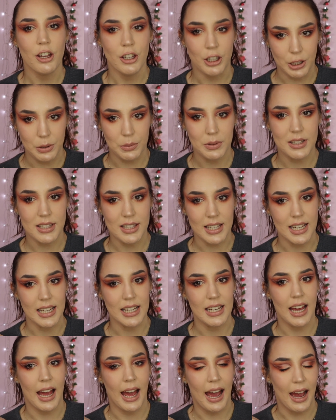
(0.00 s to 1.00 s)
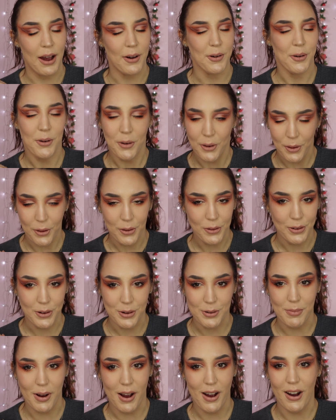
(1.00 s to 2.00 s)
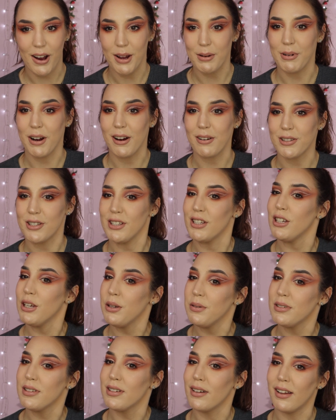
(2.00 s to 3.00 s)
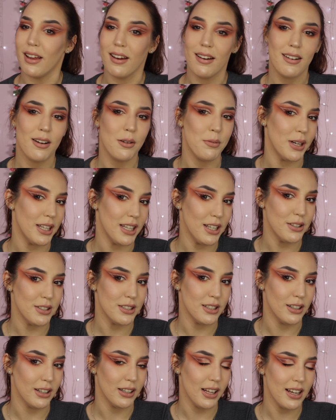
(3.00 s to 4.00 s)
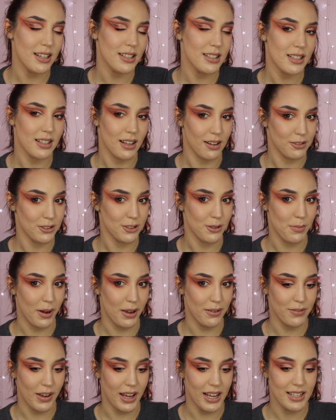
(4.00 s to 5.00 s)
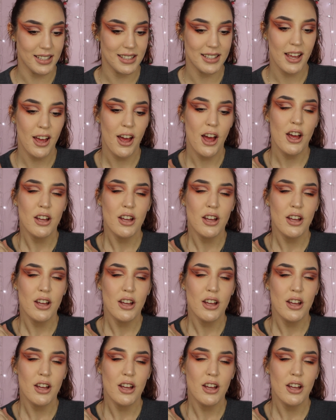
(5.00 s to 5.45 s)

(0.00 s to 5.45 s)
you would see how awful my eyebrows used to look, where they used to look like slugs on my face.